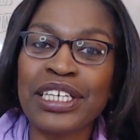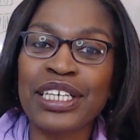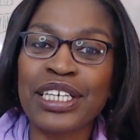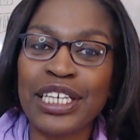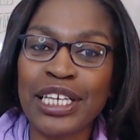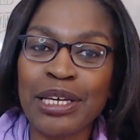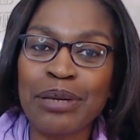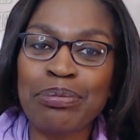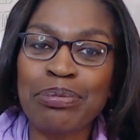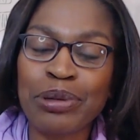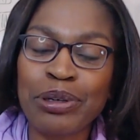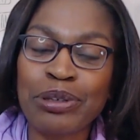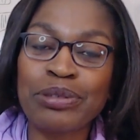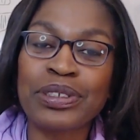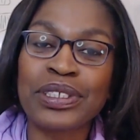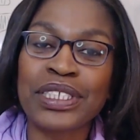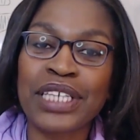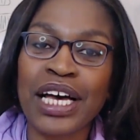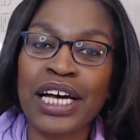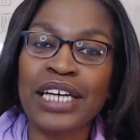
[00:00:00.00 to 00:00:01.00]
keep both
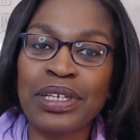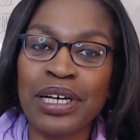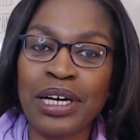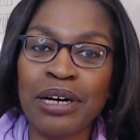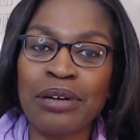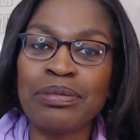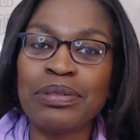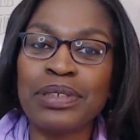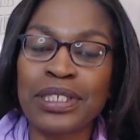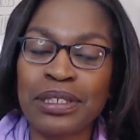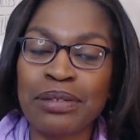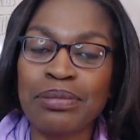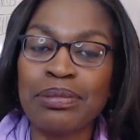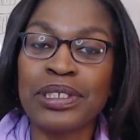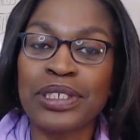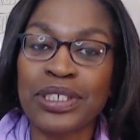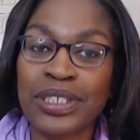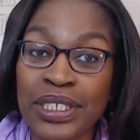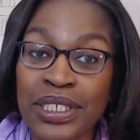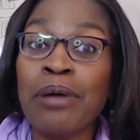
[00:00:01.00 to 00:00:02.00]
sides of the
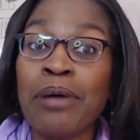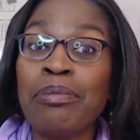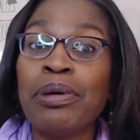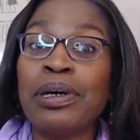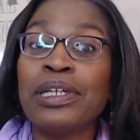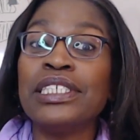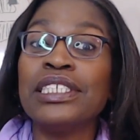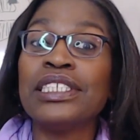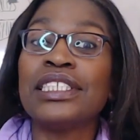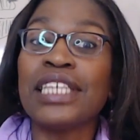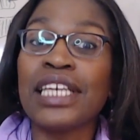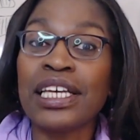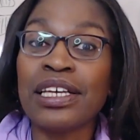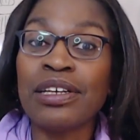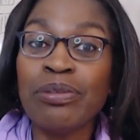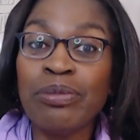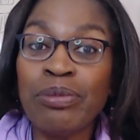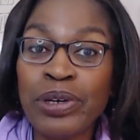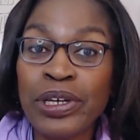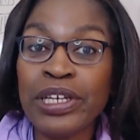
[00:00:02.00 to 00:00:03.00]
commission. But
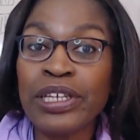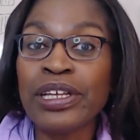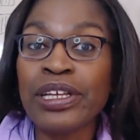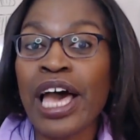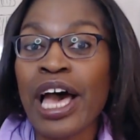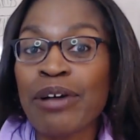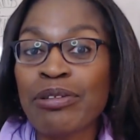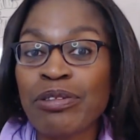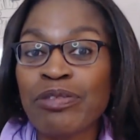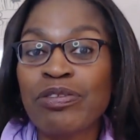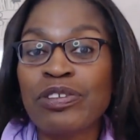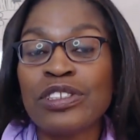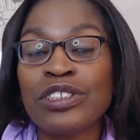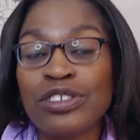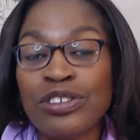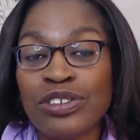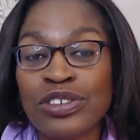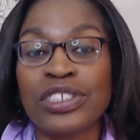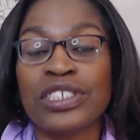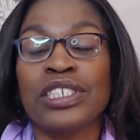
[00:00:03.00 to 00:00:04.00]
we have a
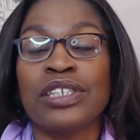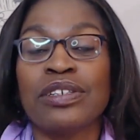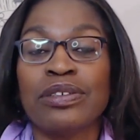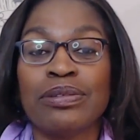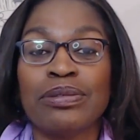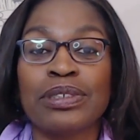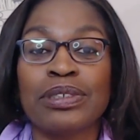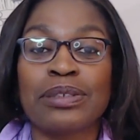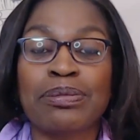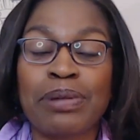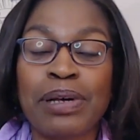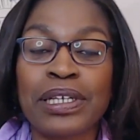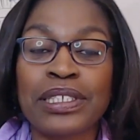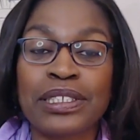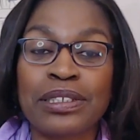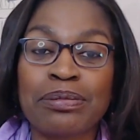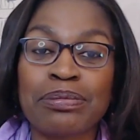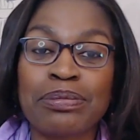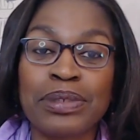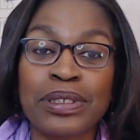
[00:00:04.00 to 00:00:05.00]
fiduciary
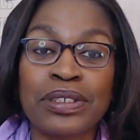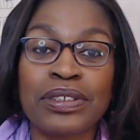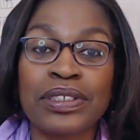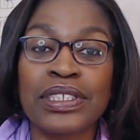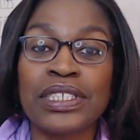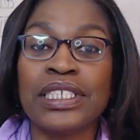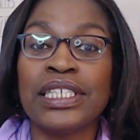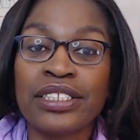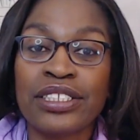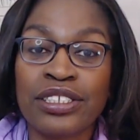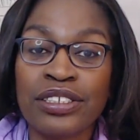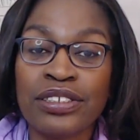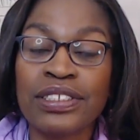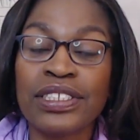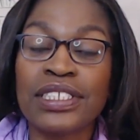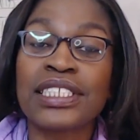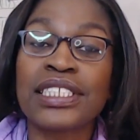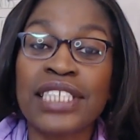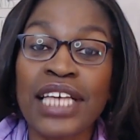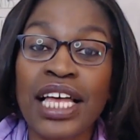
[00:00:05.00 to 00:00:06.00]
responsibility to
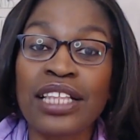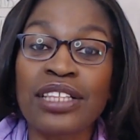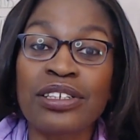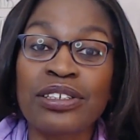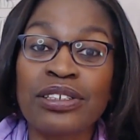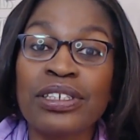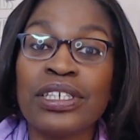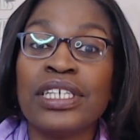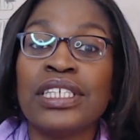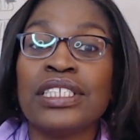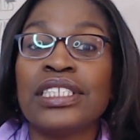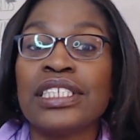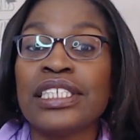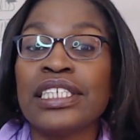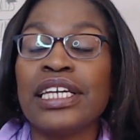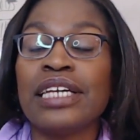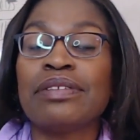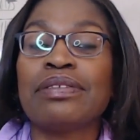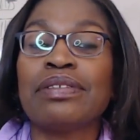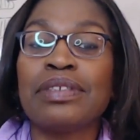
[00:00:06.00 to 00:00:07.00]
the seller to
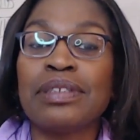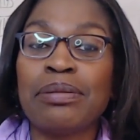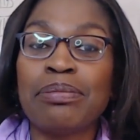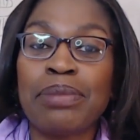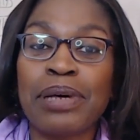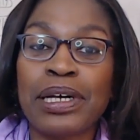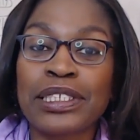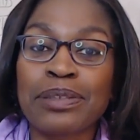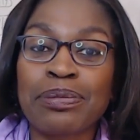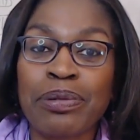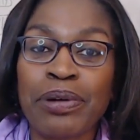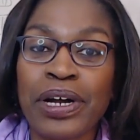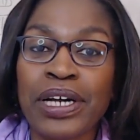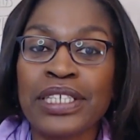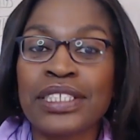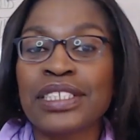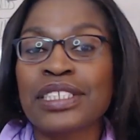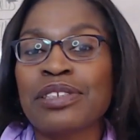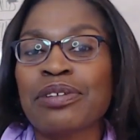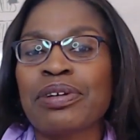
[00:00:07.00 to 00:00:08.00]
get them the best
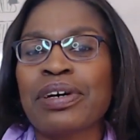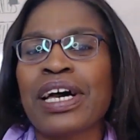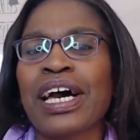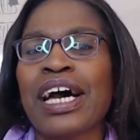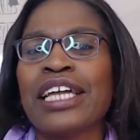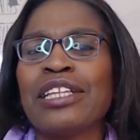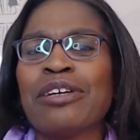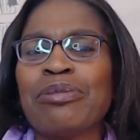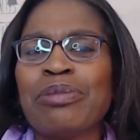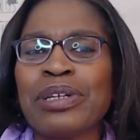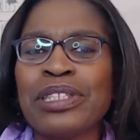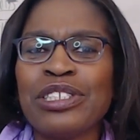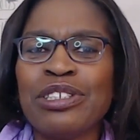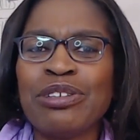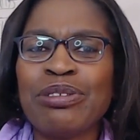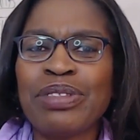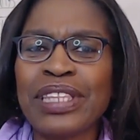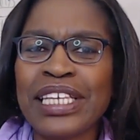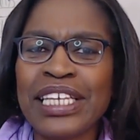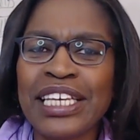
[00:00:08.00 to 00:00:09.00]
price. So kind of when
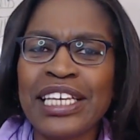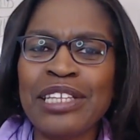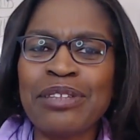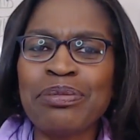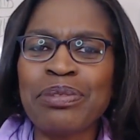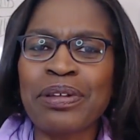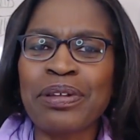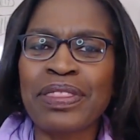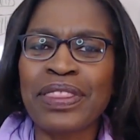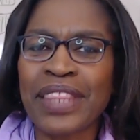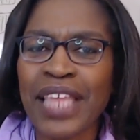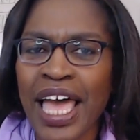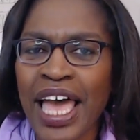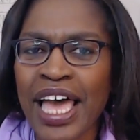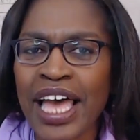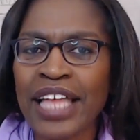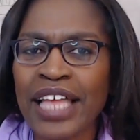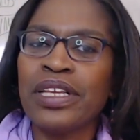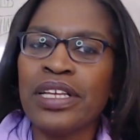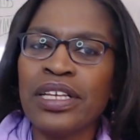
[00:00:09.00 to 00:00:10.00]
you lead with that,